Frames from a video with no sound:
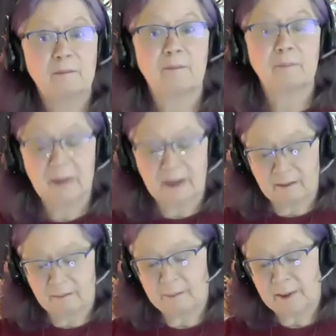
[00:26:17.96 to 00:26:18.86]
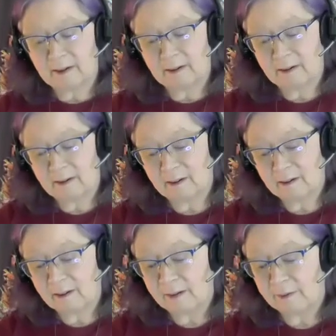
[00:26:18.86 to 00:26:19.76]
but
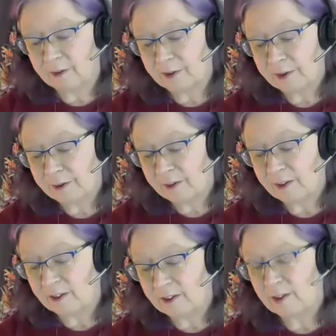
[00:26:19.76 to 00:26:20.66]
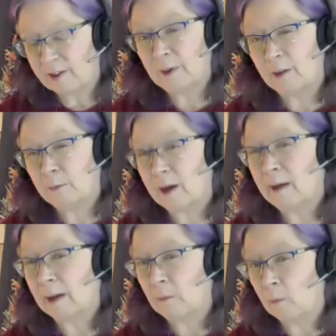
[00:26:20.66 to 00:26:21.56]
if you're choosing to do it, you
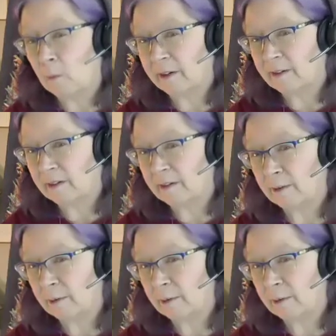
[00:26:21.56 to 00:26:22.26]
probably want to do